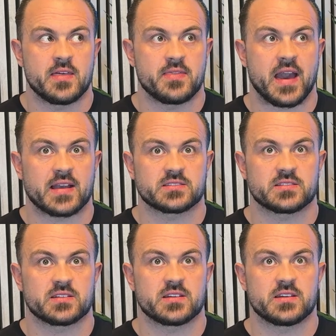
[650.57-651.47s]
that
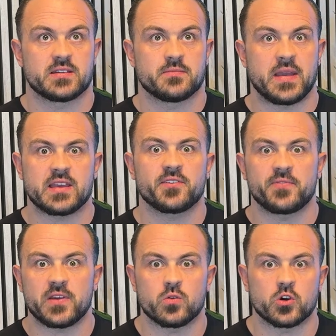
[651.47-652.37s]
make us
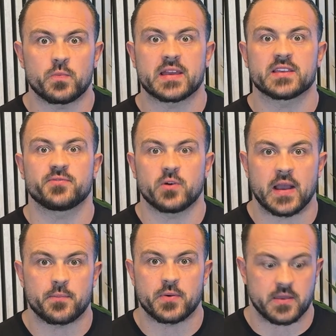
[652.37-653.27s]
feel good, make us feel
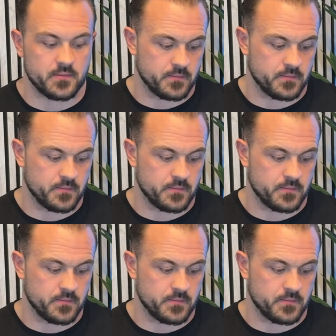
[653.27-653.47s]
happy.